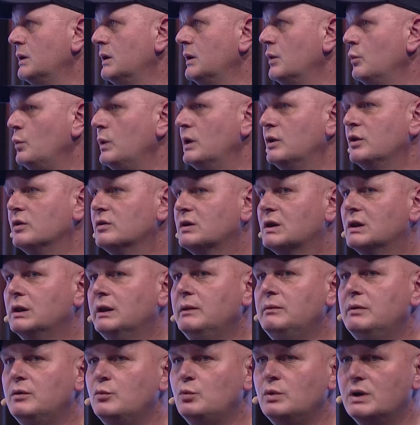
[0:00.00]
We are not
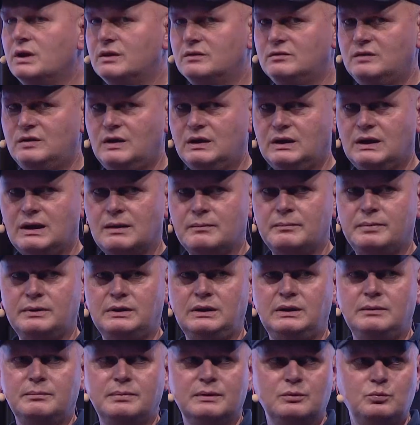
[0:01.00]
claiming we are a tech
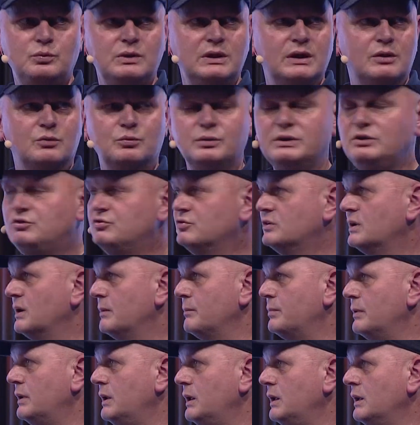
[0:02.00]
company, but we are a reach
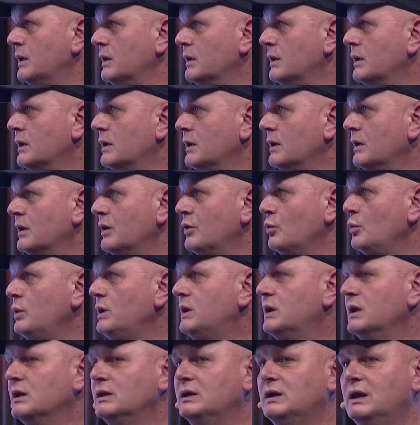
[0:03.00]
company. We
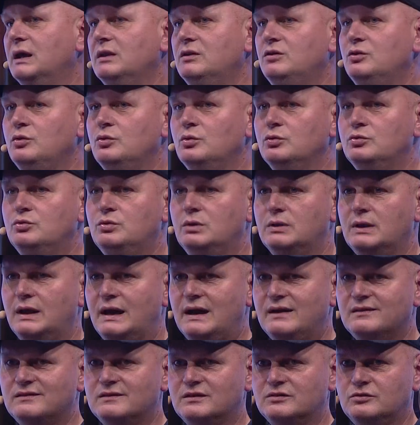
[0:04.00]
can get you
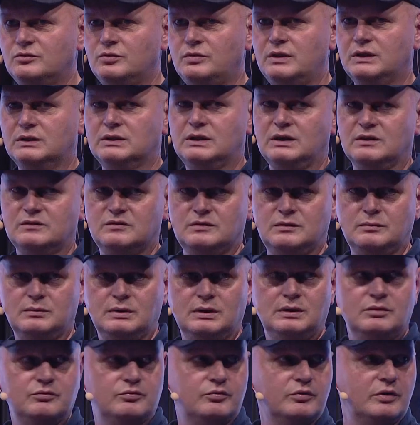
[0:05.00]
access to that customer
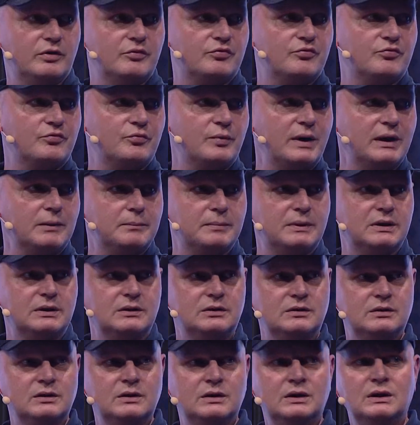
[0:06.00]
for a fragment
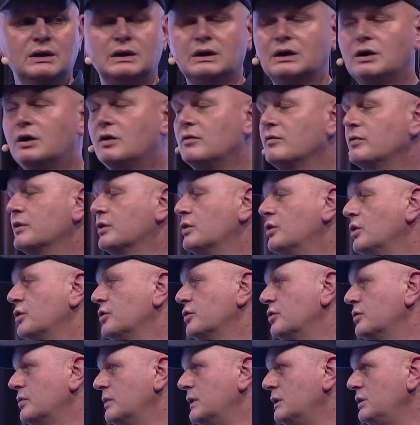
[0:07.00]
of the
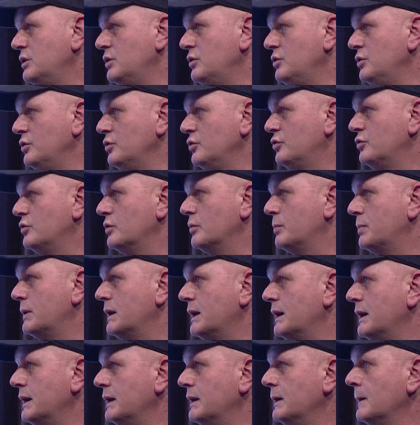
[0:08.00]
cost that you used to
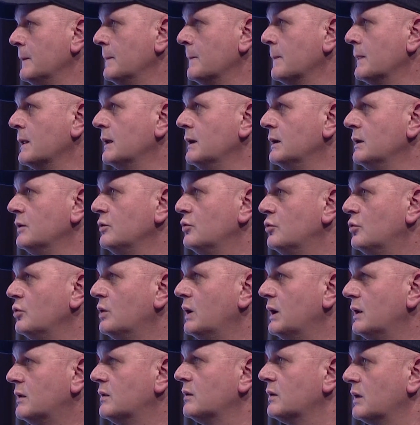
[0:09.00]
apply to
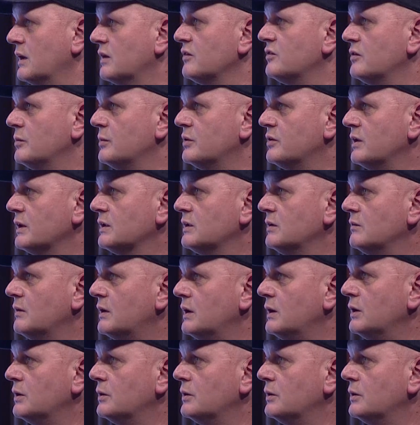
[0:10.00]
get customers activated.